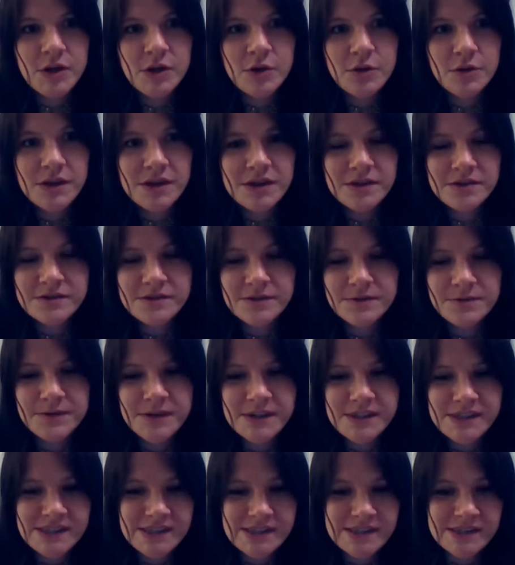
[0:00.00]
know that there's a
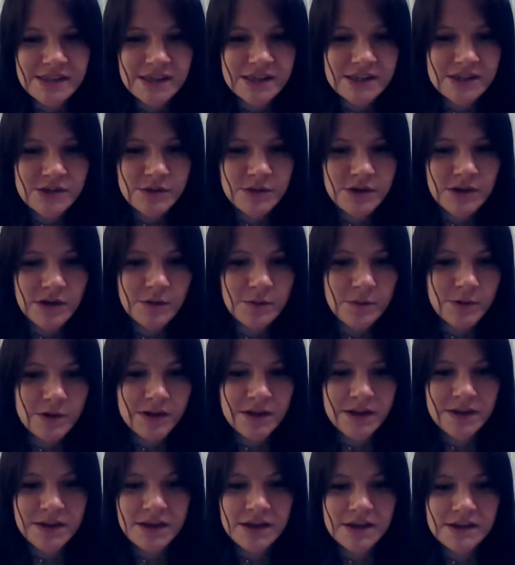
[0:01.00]
fuzzy stuck to it on
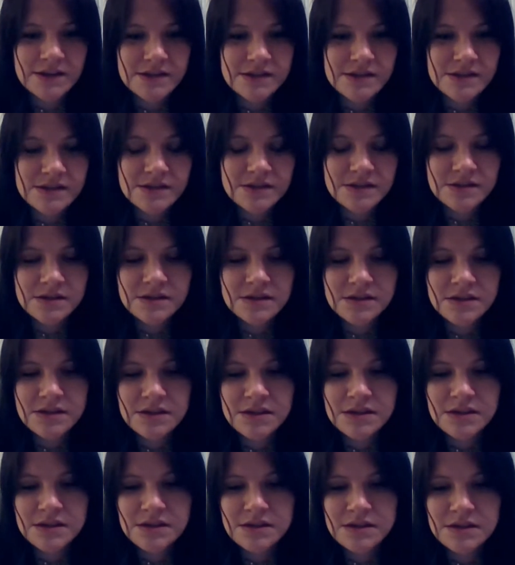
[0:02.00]
one of the
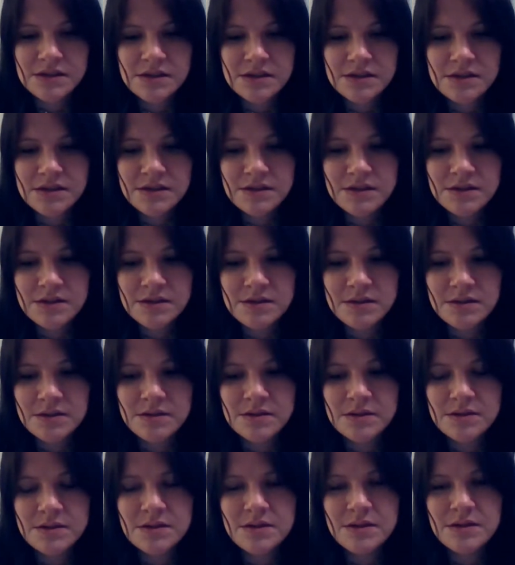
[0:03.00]
things.
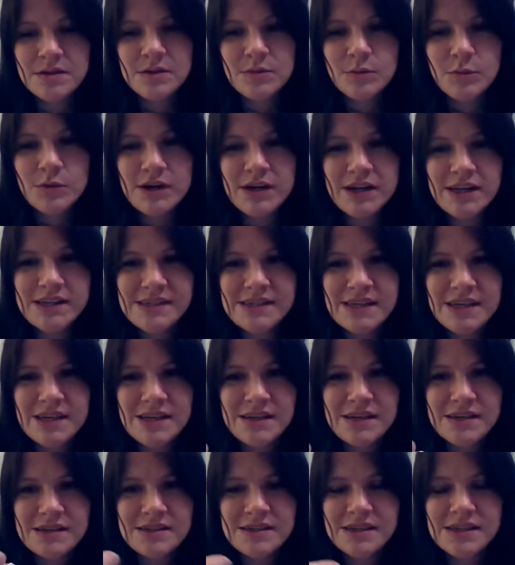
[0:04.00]
What did I
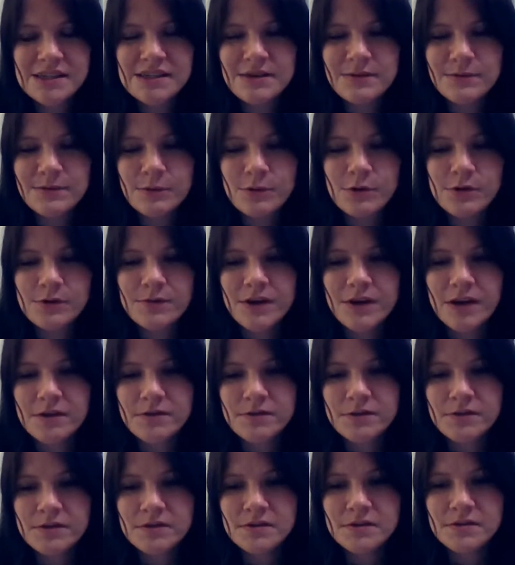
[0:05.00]
say? Did I say four or
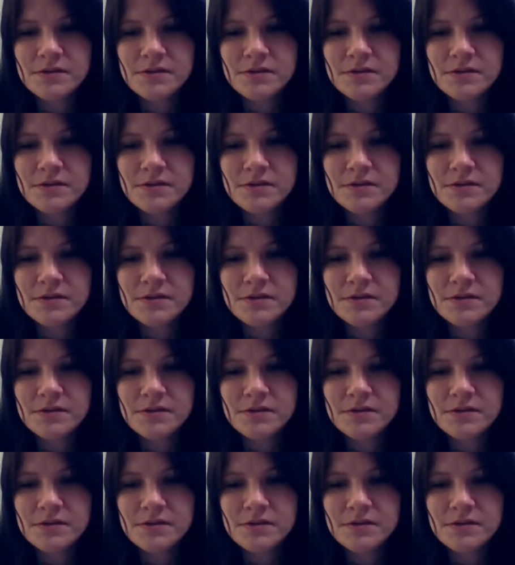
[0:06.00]
five?